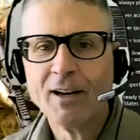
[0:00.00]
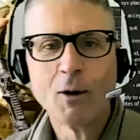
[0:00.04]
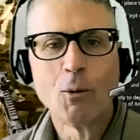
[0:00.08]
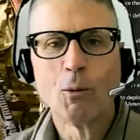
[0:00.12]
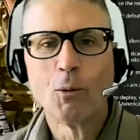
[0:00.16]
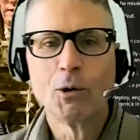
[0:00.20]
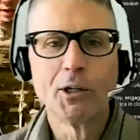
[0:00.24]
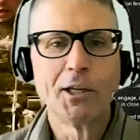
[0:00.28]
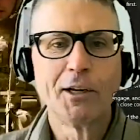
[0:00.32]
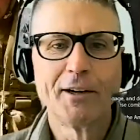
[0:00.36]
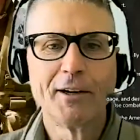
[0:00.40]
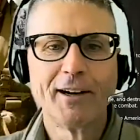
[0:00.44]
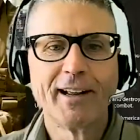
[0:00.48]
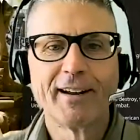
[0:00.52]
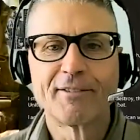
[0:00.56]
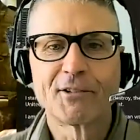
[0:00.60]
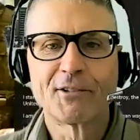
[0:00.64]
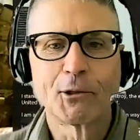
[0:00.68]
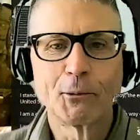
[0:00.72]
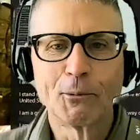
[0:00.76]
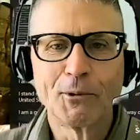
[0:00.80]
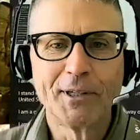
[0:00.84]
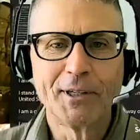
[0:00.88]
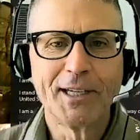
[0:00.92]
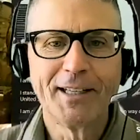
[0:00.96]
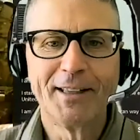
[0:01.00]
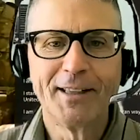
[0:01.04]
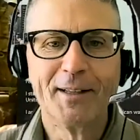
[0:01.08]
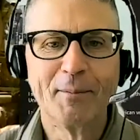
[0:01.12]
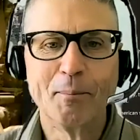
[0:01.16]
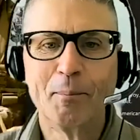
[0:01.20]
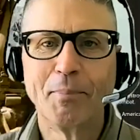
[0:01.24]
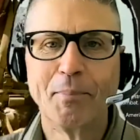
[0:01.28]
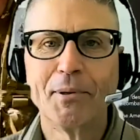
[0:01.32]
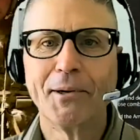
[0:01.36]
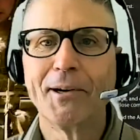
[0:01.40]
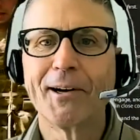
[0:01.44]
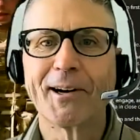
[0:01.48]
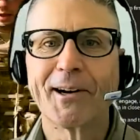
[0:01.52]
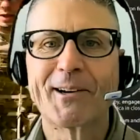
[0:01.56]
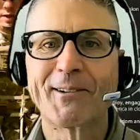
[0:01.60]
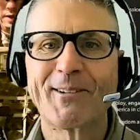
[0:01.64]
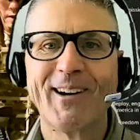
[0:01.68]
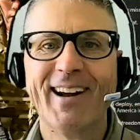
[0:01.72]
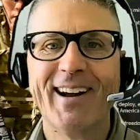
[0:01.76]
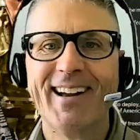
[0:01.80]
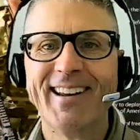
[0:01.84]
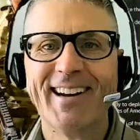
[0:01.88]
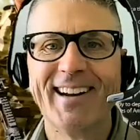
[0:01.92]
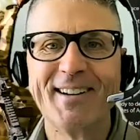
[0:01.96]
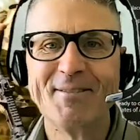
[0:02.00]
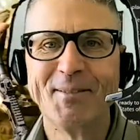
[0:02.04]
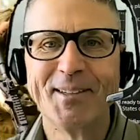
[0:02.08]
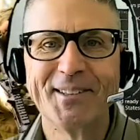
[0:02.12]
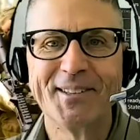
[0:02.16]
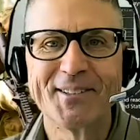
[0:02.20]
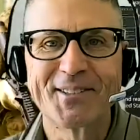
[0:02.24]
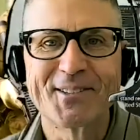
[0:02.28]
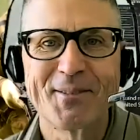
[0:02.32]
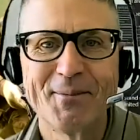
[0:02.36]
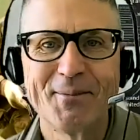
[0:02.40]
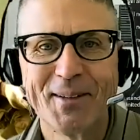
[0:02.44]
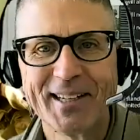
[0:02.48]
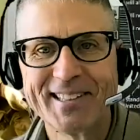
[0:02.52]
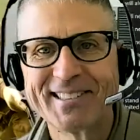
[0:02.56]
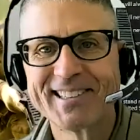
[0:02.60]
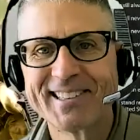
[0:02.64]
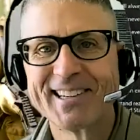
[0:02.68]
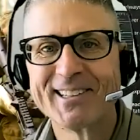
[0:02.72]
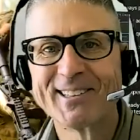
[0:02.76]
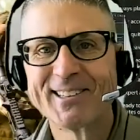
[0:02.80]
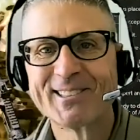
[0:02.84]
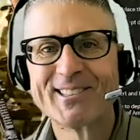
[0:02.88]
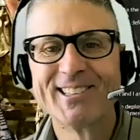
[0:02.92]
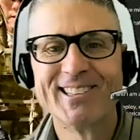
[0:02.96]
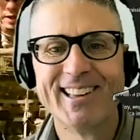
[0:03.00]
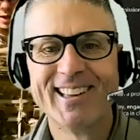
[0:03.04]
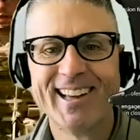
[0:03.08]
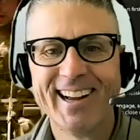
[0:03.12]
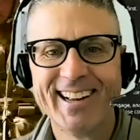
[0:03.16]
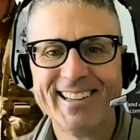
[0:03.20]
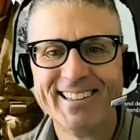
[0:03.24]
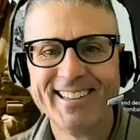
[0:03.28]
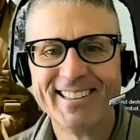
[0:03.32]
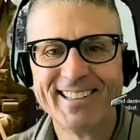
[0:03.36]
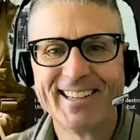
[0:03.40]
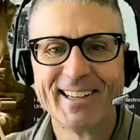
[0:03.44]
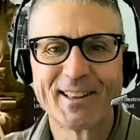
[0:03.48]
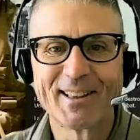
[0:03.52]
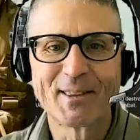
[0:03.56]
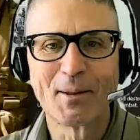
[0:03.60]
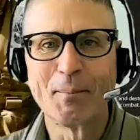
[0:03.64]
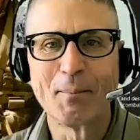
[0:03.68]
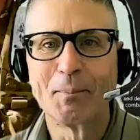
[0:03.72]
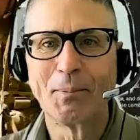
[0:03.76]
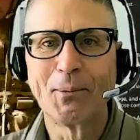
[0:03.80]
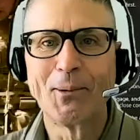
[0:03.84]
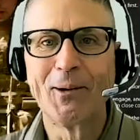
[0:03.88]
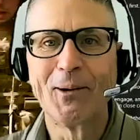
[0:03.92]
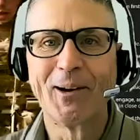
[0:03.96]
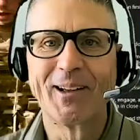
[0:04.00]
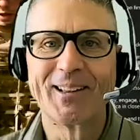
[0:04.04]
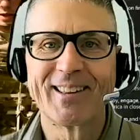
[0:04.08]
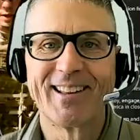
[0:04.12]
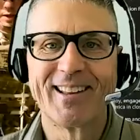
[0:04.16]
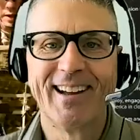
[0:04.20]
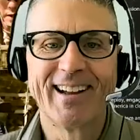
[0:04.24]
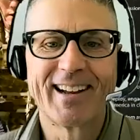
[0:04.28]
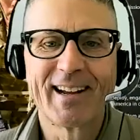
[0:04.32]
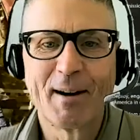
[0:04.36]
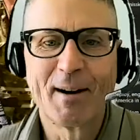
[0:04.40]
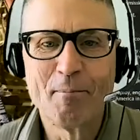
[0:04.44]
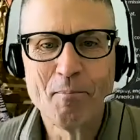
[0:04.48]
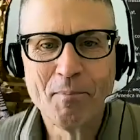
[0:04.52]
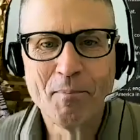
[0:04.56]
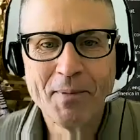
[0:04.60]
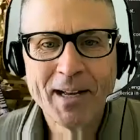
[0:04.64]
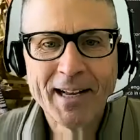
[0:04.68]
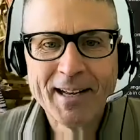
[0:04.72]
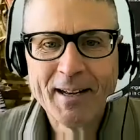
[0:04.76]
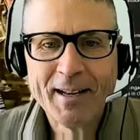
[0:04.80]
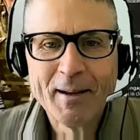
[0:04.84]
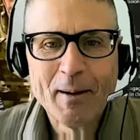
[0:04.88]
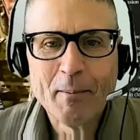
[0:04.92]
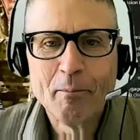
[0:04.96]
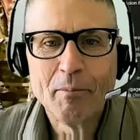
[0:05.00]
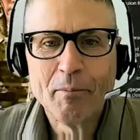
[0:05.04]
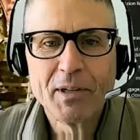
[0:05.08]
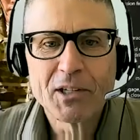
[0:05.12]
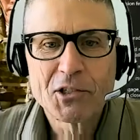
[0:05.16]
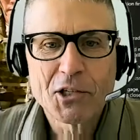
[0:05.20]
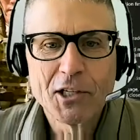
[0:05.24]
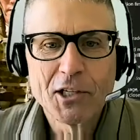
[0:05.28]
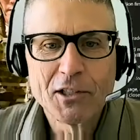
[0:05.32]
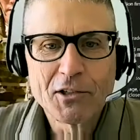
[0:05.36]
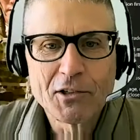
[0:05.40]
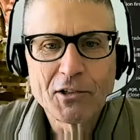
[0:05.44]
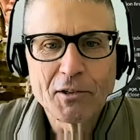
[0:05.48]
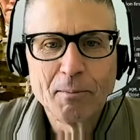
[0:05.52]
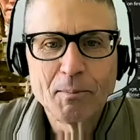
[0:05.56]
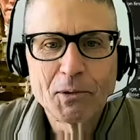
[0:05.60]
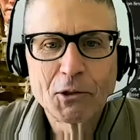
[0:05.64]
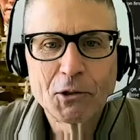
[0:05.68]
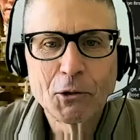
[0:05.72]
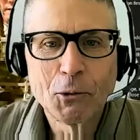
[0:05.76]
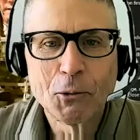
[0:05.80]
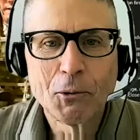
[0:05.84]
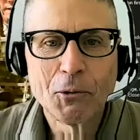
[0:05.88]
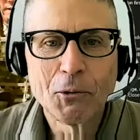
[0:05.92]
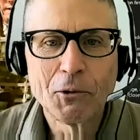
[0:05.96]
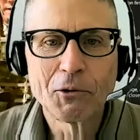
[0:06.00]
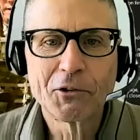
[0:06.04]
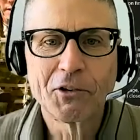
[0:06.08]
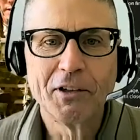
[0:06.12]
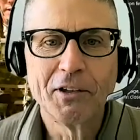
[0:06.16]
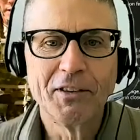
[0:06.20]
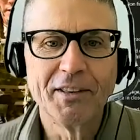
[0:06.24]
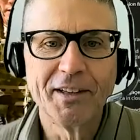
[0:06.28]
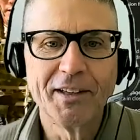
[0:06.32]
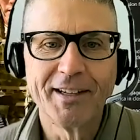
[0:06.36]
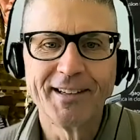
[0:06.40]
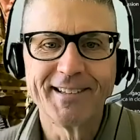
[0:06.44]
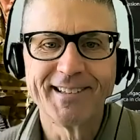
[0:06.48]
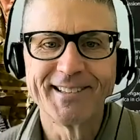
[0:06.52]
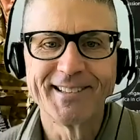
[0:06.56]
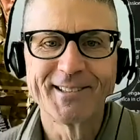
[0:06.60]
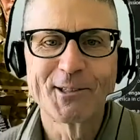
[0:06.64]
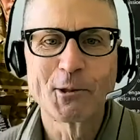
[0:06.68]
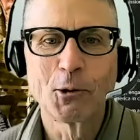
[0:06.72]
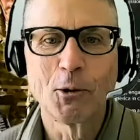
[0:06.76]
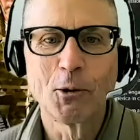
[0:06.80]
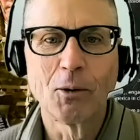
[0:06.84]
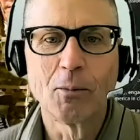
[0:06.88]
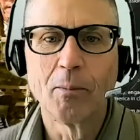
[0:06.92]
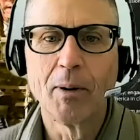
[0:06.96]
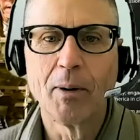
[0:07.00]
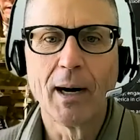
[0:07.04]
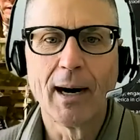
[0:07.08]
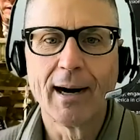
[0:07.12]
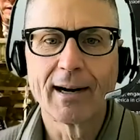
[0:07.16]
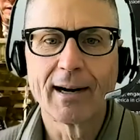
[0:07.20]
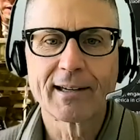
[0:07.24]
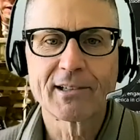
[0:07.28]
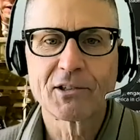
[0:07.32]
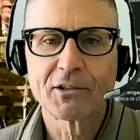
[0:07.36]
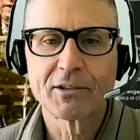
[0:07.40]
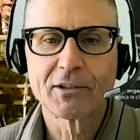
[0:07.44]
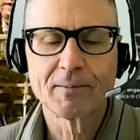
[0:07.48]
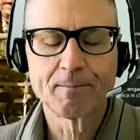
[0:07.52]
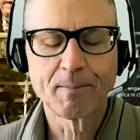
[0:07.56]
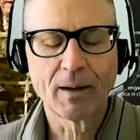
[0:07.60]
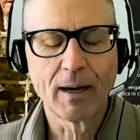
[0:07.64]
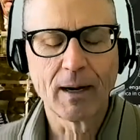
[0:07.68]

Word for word: Well, you don't have to read the book, right? I mean, if somebody tells you that, you get the point. Like I'm missing some tools in the toolbox.